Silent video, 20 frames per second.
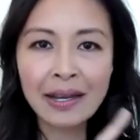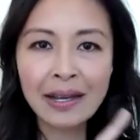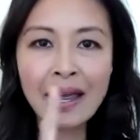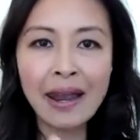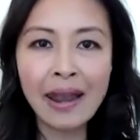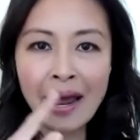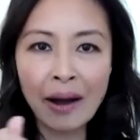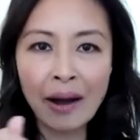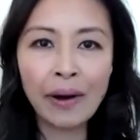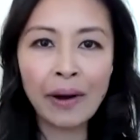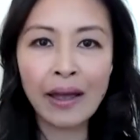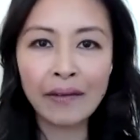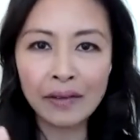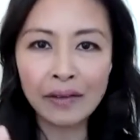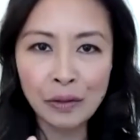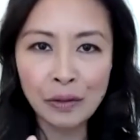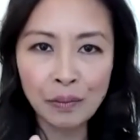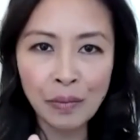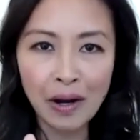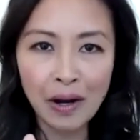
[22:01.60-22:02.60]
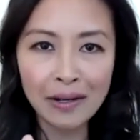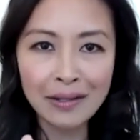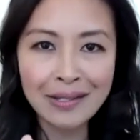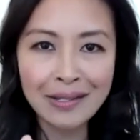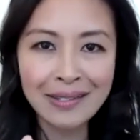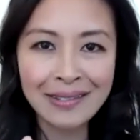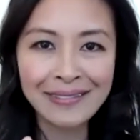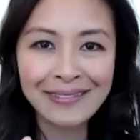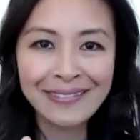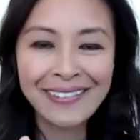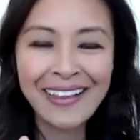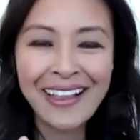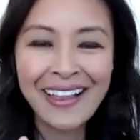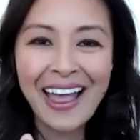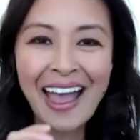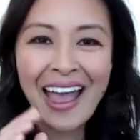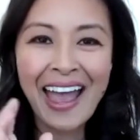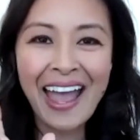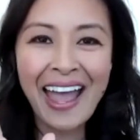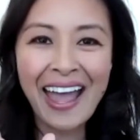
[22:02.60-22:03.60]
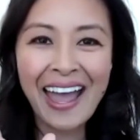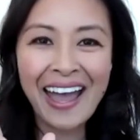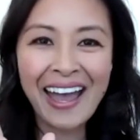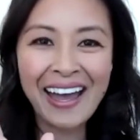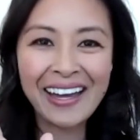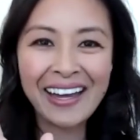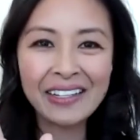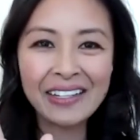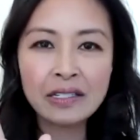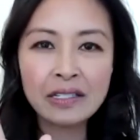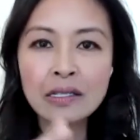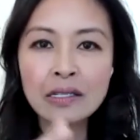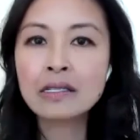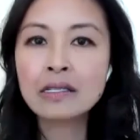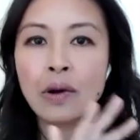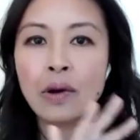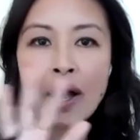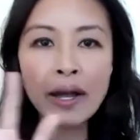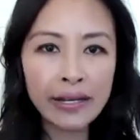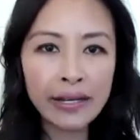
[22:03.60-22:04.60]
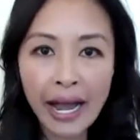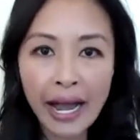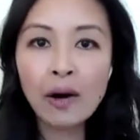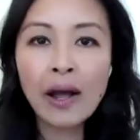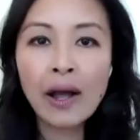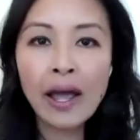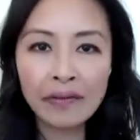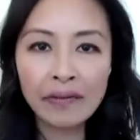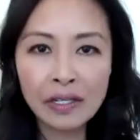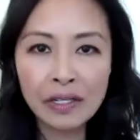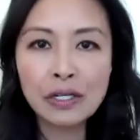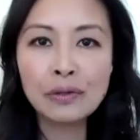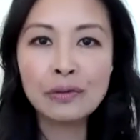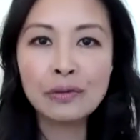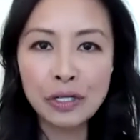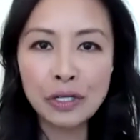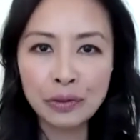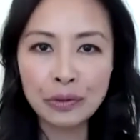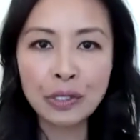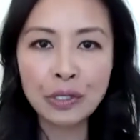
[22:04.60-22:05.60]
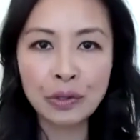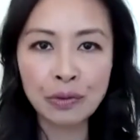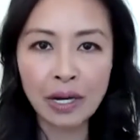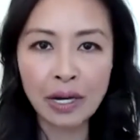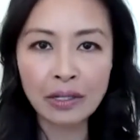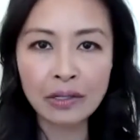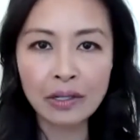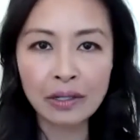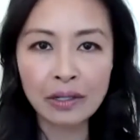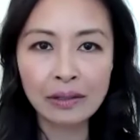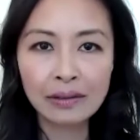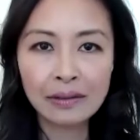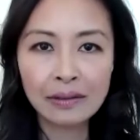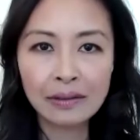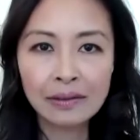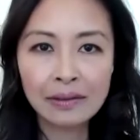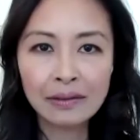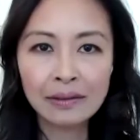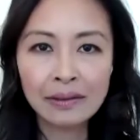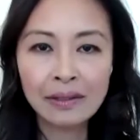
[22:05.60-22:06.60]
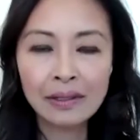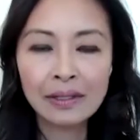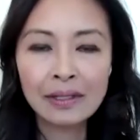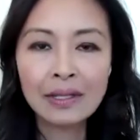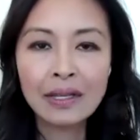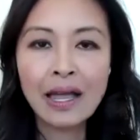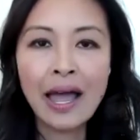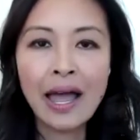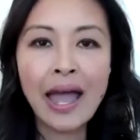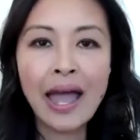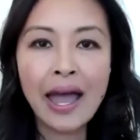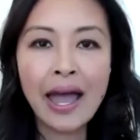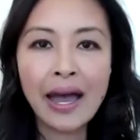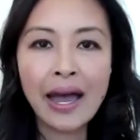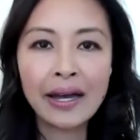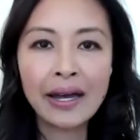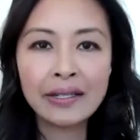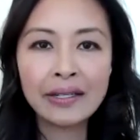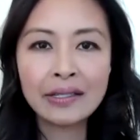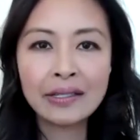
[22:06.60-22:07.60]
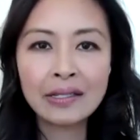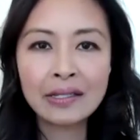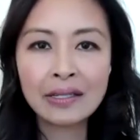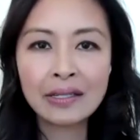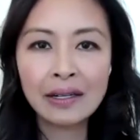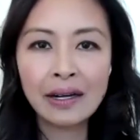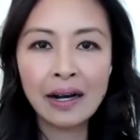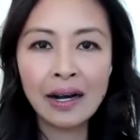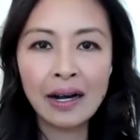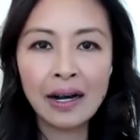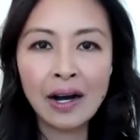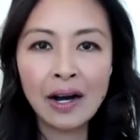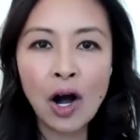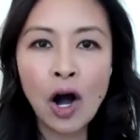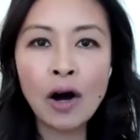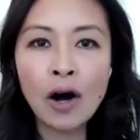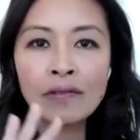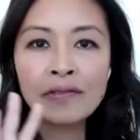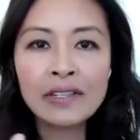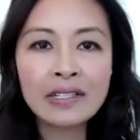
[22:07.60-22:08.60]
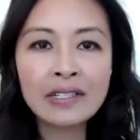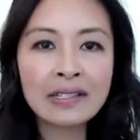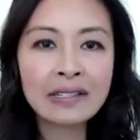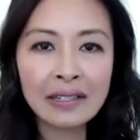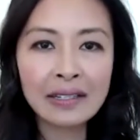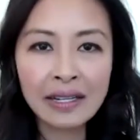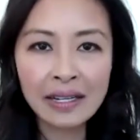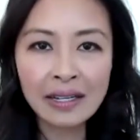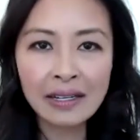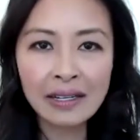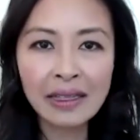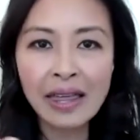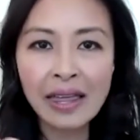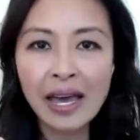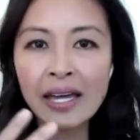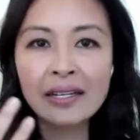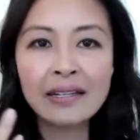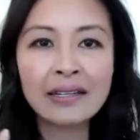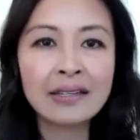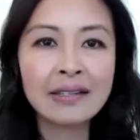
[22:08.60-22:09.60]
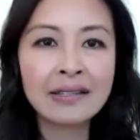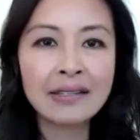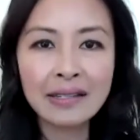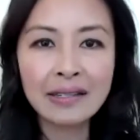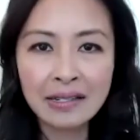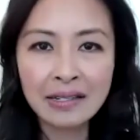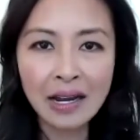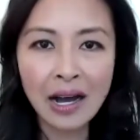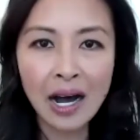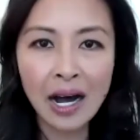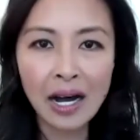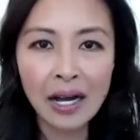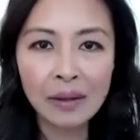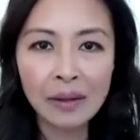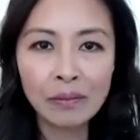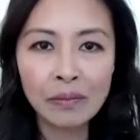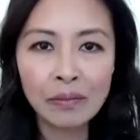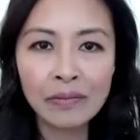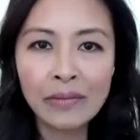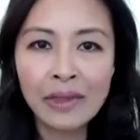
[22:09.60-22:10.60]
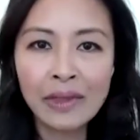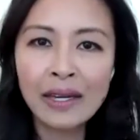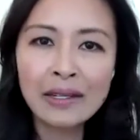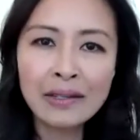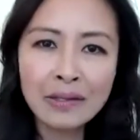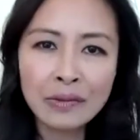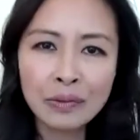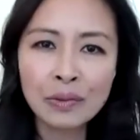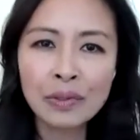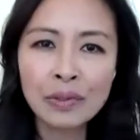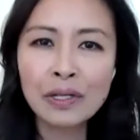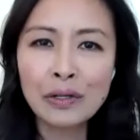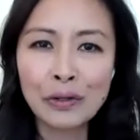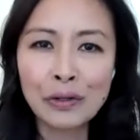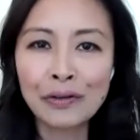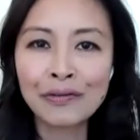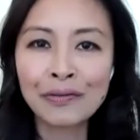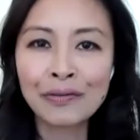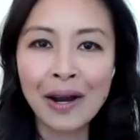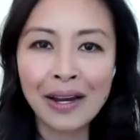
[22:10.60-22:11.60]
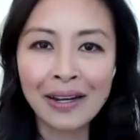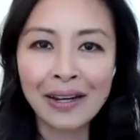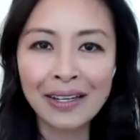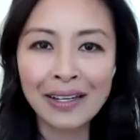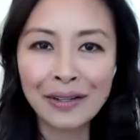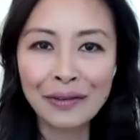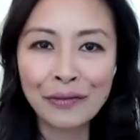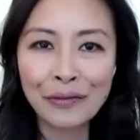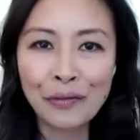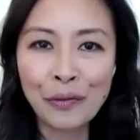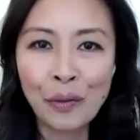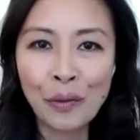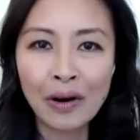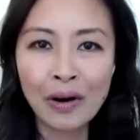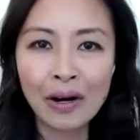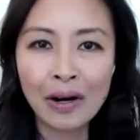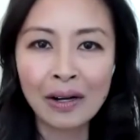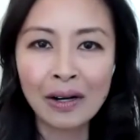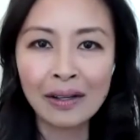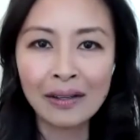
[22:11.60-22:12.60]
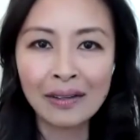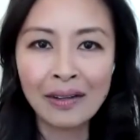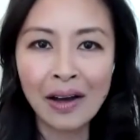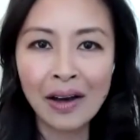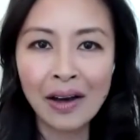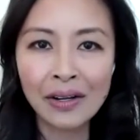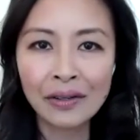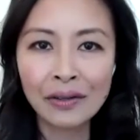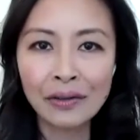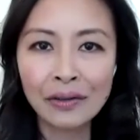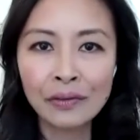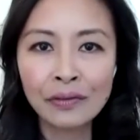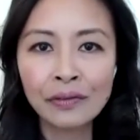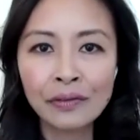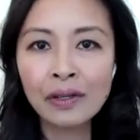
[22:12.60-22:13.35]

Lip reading: and now I have a new boss. And so I now have a new news director. And obviously that is a time that is really nerve-wracking for a lot of